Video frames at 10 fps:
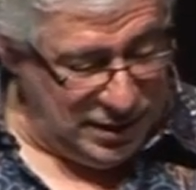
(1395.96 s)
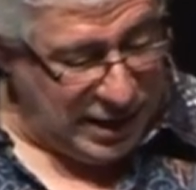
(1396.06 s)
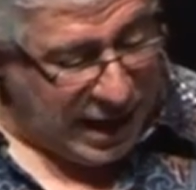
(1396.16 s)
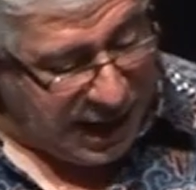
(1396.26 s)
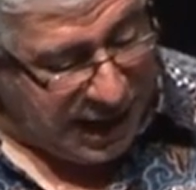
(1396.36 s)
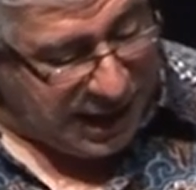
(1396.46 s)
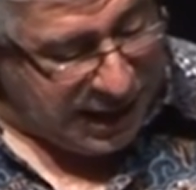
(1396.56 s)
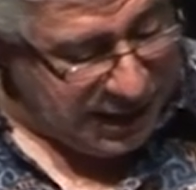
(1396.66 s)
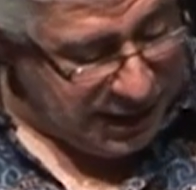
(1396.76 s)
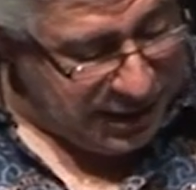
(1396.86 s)

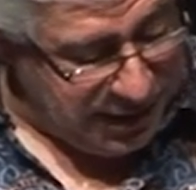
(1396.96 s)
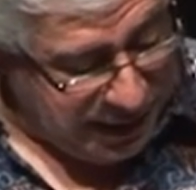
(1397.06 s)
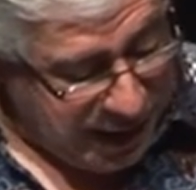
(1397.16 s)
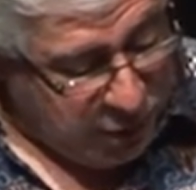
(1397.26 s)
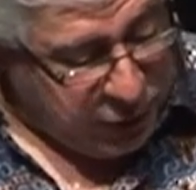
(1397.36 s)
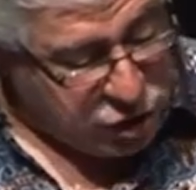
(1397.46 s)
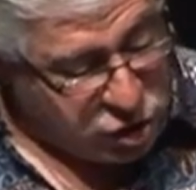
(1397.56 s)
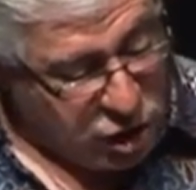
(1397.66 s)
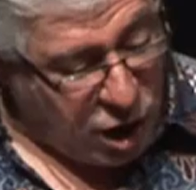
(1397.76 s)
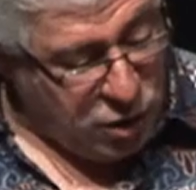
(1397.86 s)
how we
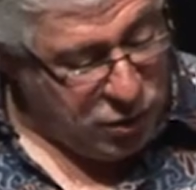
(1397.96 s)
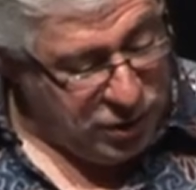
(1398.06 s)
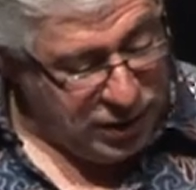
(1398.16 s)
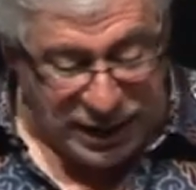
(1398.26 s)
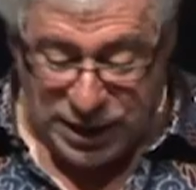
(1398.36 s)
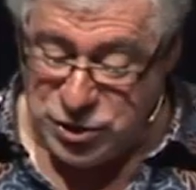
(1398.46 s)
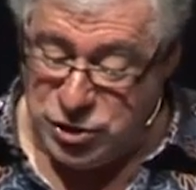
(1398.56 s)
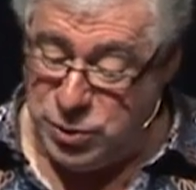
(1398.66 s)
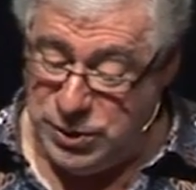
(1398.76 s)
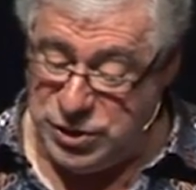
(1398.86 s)
show our
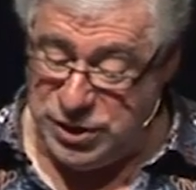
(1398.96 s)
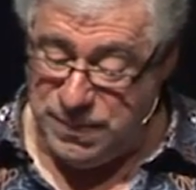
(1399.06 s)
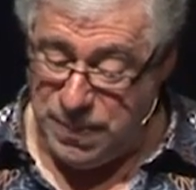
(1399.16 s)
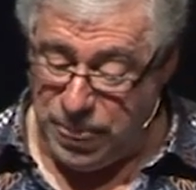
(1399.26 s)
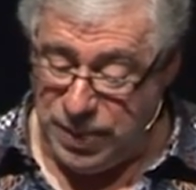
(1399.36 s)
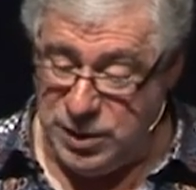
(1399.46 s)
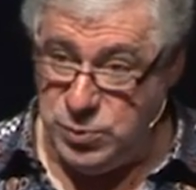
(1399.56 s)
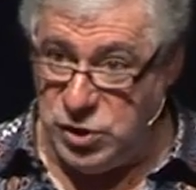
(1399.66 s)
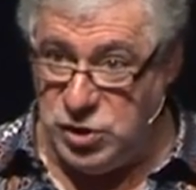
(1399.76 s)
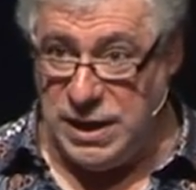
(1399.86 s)
stewardship is
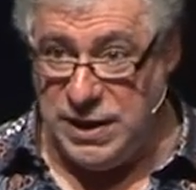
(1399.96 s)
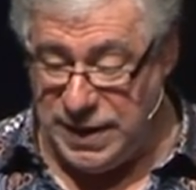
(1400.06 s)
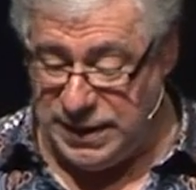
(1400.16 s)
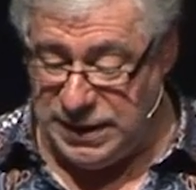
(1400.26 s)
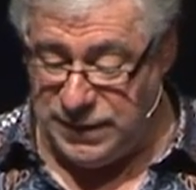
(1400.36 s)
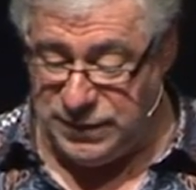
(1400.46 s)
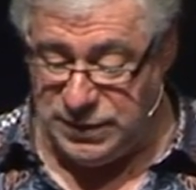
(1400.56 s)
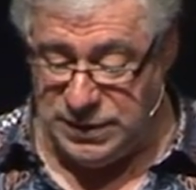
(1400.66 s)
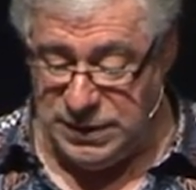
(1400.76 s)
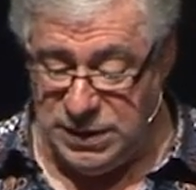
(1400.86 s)
we share our
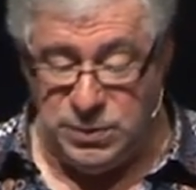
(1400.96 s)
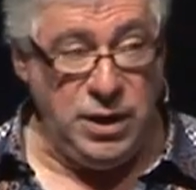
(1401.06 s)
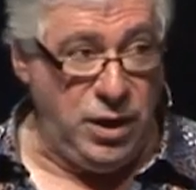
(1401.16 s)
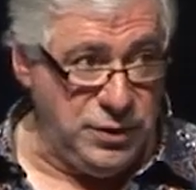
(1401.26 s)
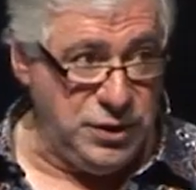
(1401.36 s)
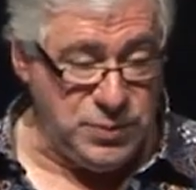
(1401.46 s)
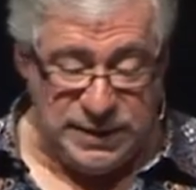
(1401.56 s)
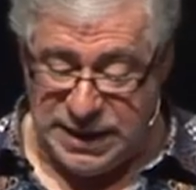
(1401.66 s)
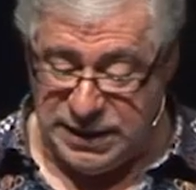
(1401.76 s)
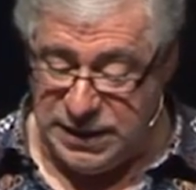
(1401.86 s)
gifts, we're honest
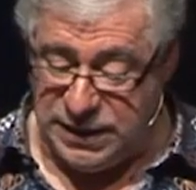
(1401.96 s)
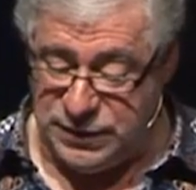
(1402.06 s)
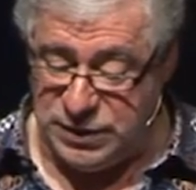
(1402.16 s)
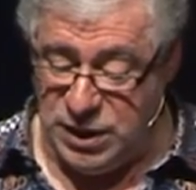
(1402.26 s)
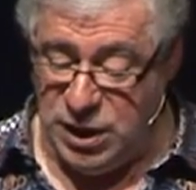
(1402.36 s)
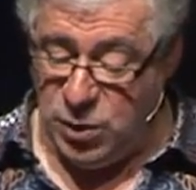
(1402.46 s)
with our gifts,